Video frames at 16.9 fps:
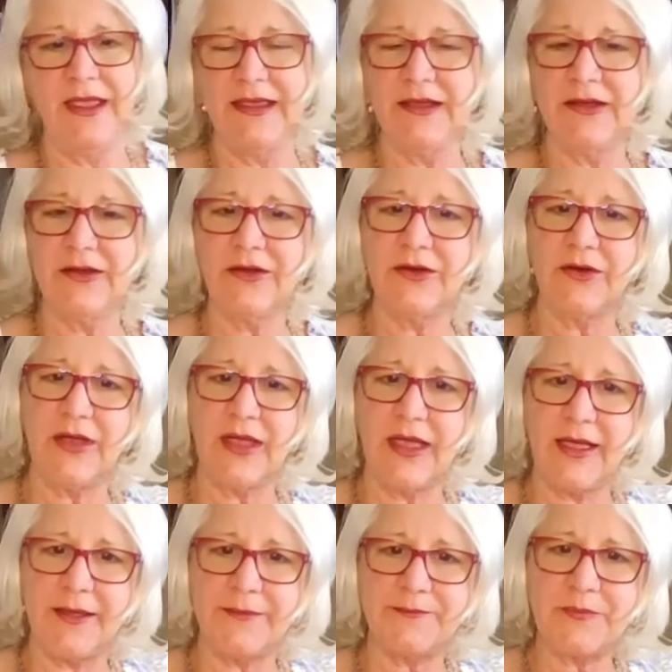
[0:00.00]
here,
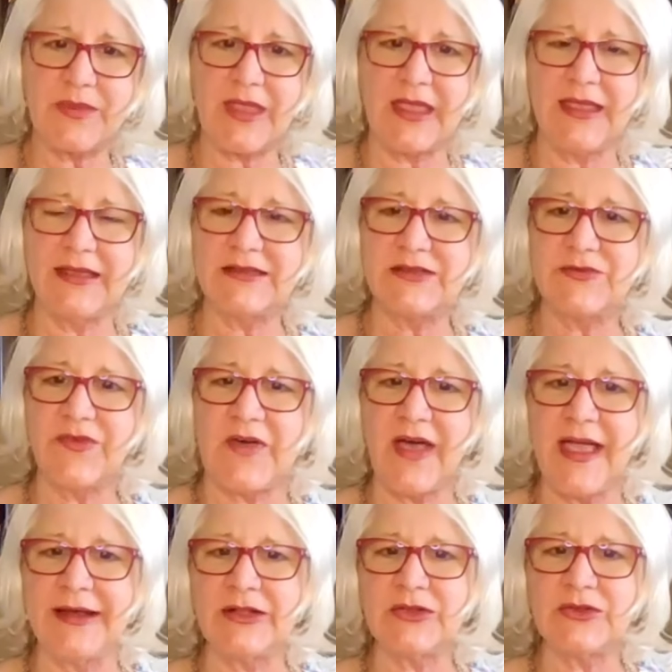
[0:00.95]
uh, his
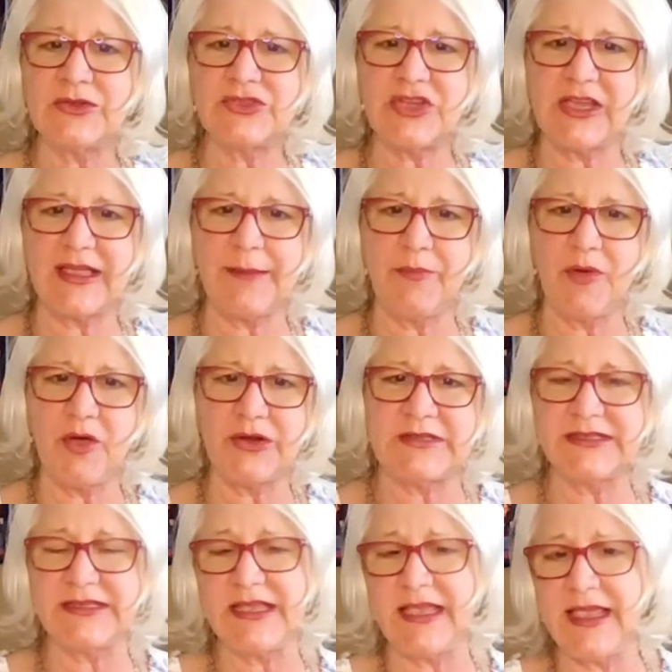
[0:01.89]
final checkup on
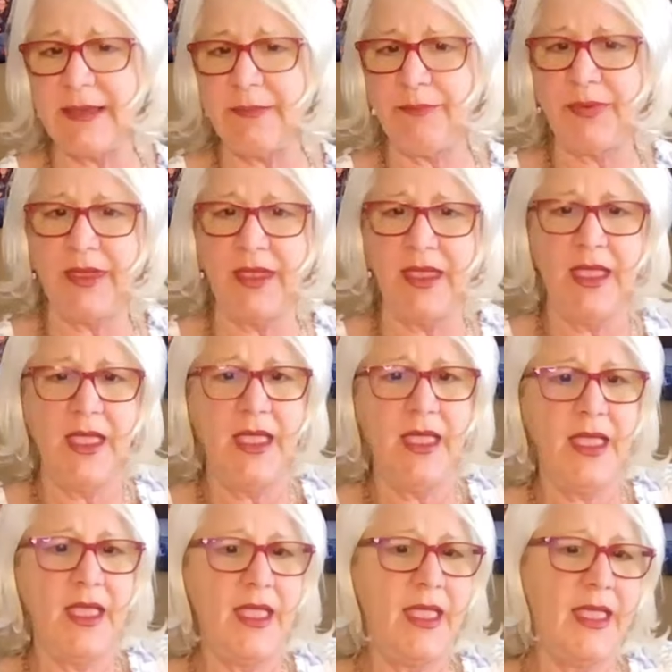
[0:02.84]
his hip,
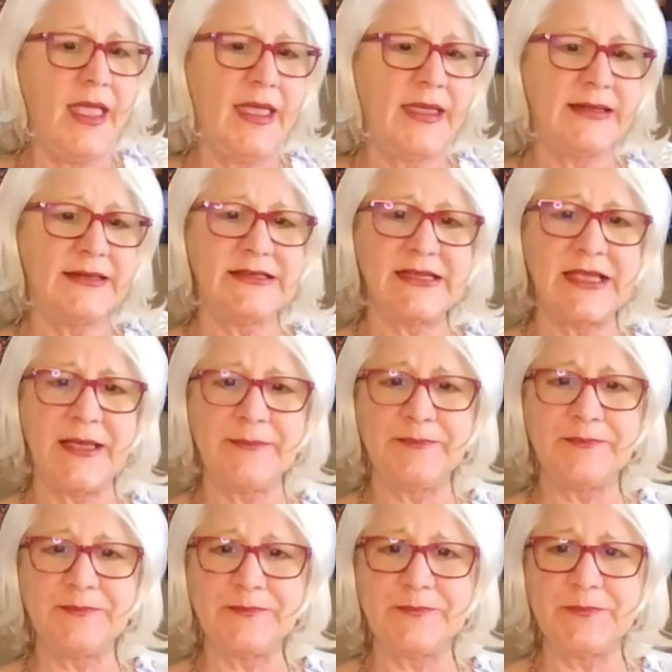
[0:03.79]
and
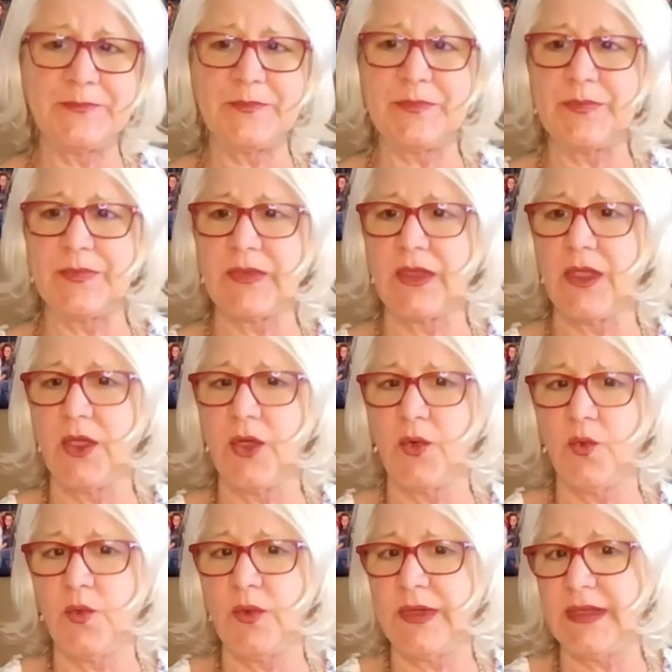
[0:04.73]
um,
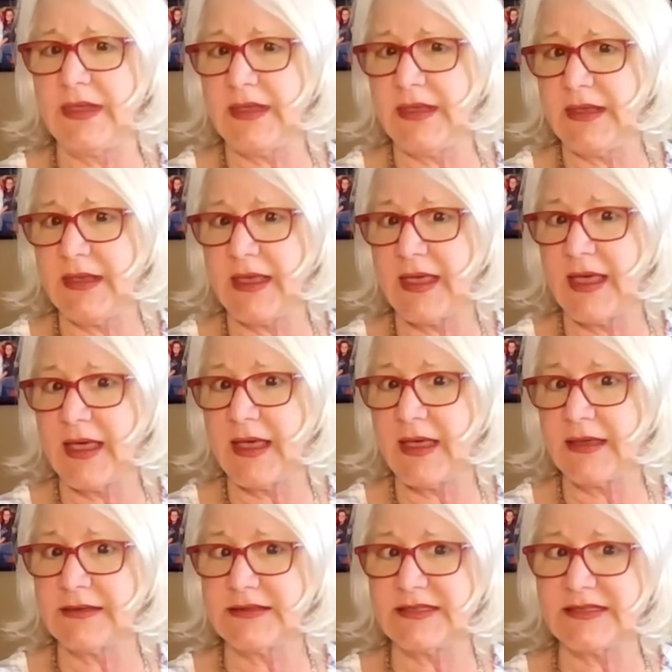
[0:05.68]
we
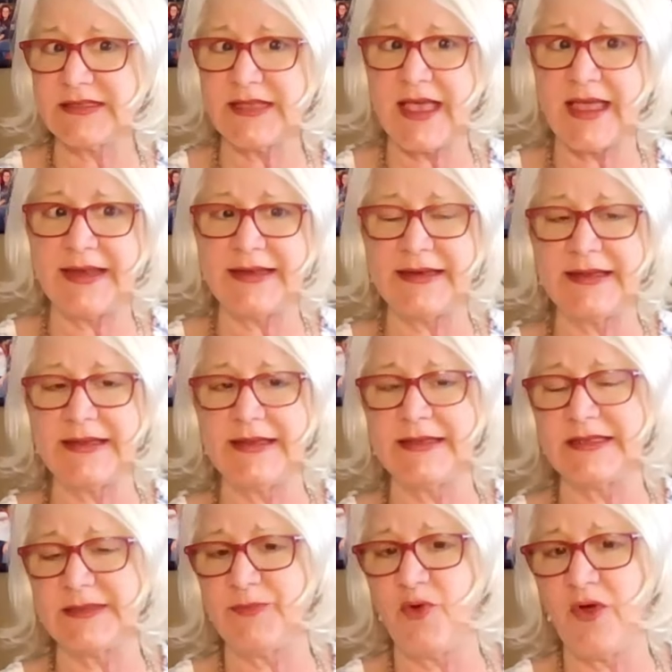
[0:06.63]
uh, decided
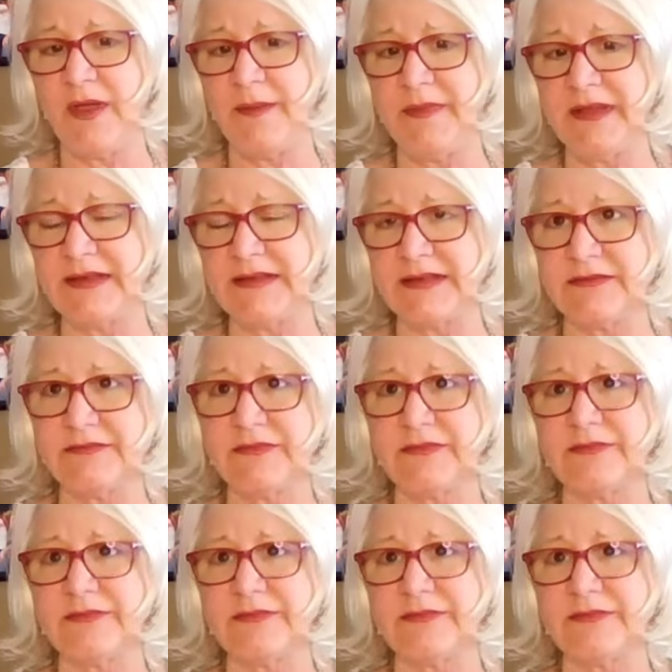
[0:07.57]
his appointment